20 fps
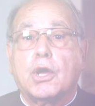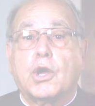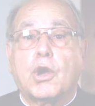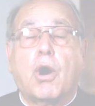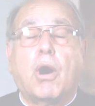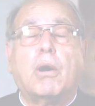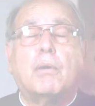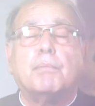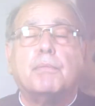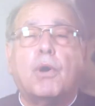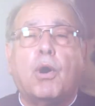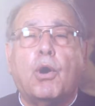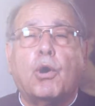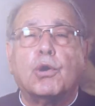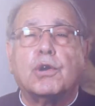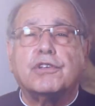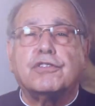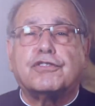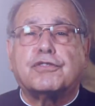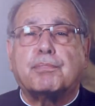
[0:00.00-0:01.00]
Come,
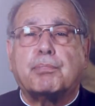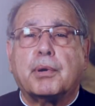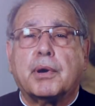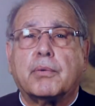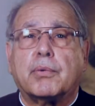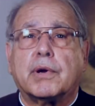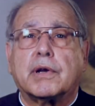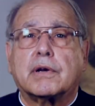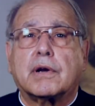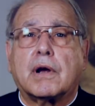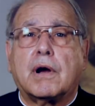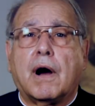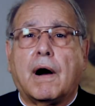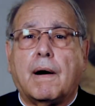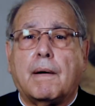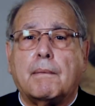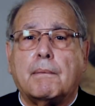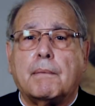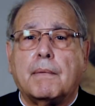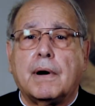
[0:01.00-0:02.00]
Holy Spirit,
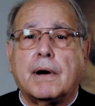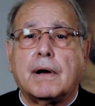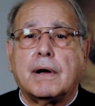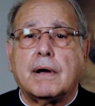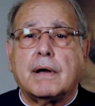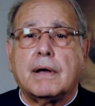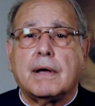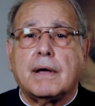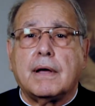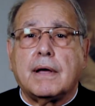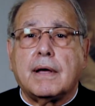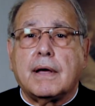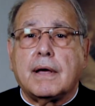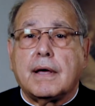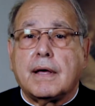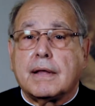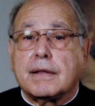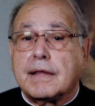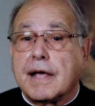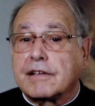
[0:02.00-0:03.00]
come.
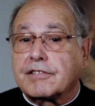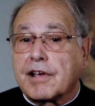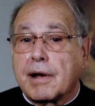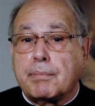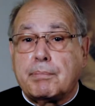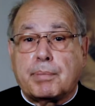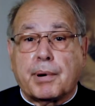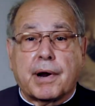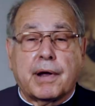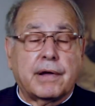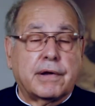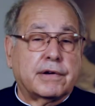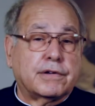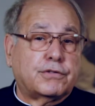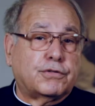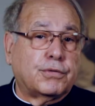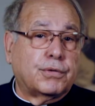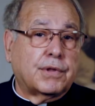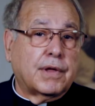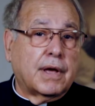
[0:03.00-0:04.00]
That's our prayer
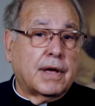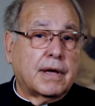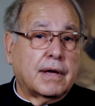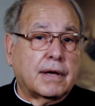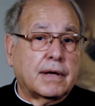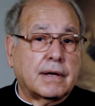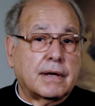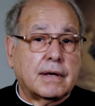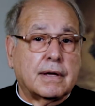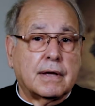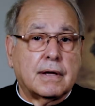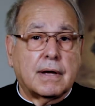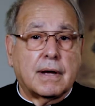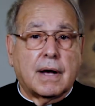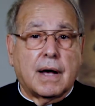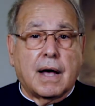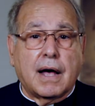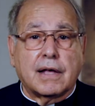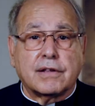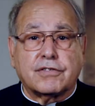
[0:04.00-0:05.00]
today
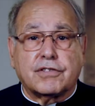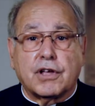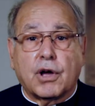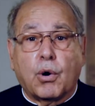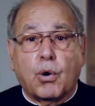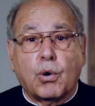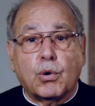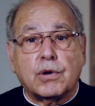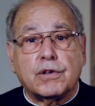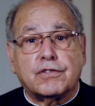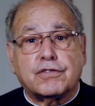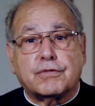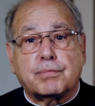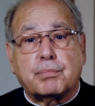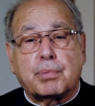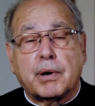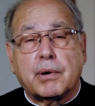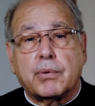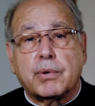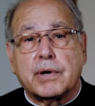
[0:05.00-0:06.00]
as the Holy
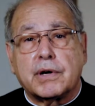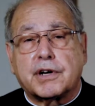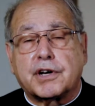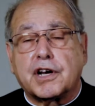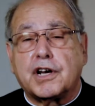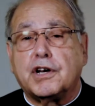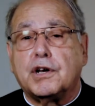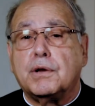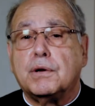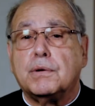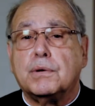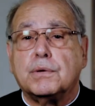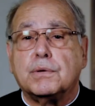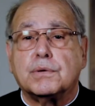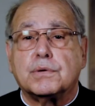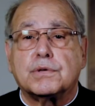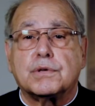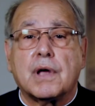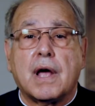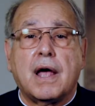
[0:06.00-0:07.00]
Spirit
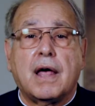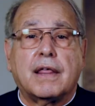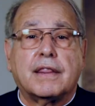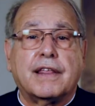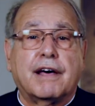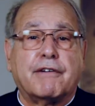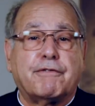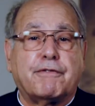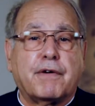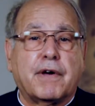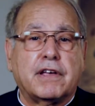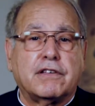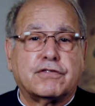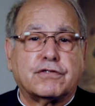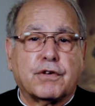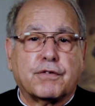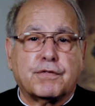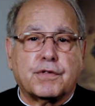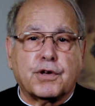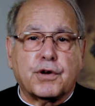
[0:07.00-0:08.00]
renews the
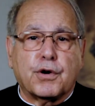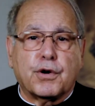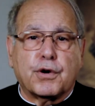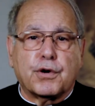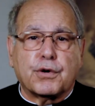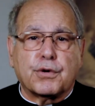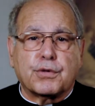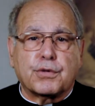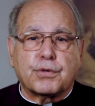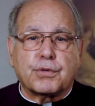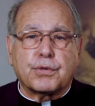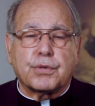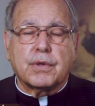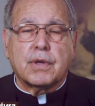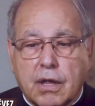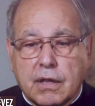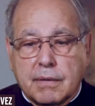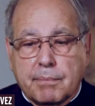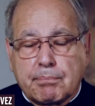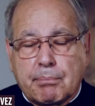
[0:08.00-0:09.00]
face of the
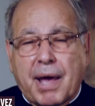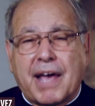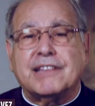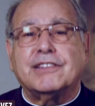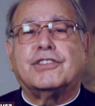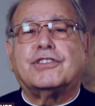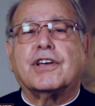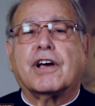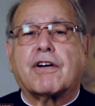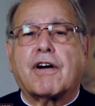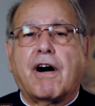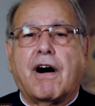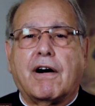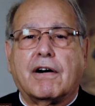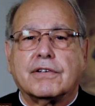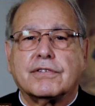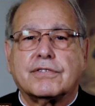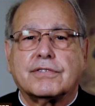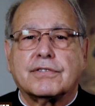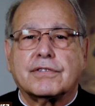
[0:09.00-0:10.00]
earth.
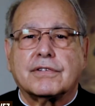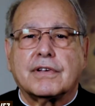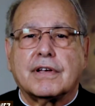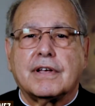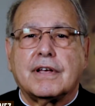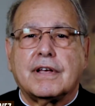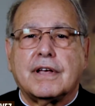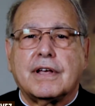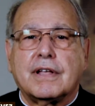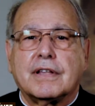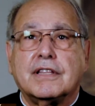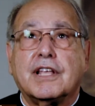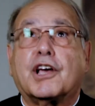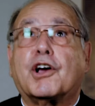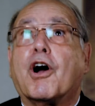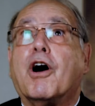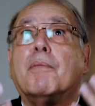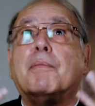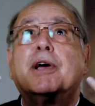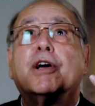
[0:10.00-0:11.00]
Pentecost, the
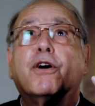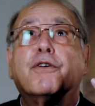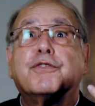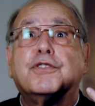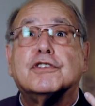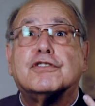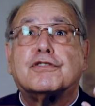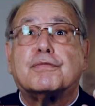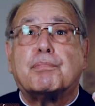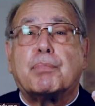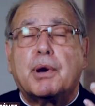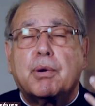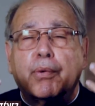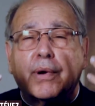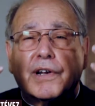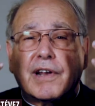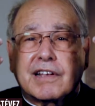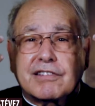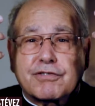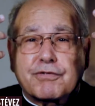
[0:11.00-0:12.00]
coming of the
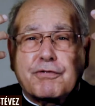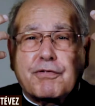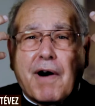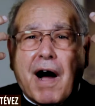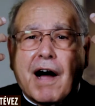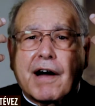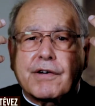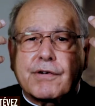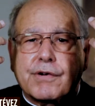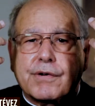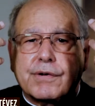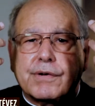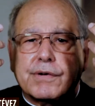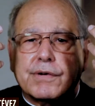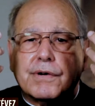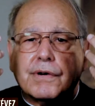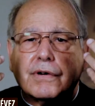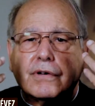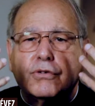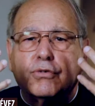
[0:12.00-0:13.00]
Spirit as fire
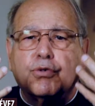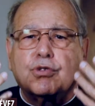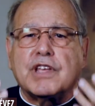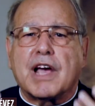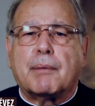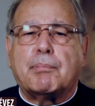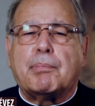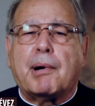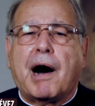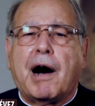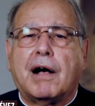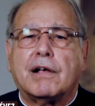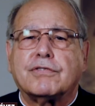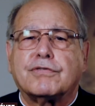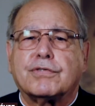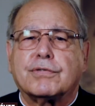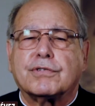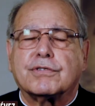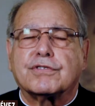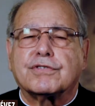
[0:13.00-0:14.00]
to the
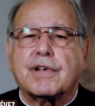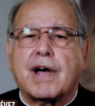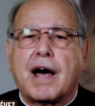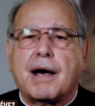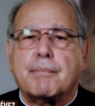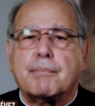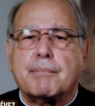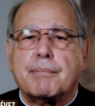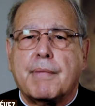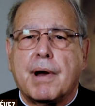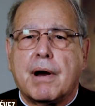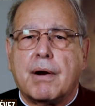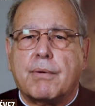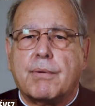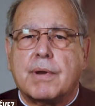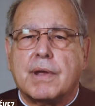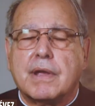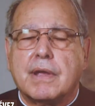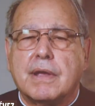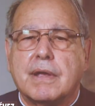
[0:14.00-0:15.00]
apostles and
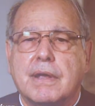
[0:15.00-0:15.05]
Mary,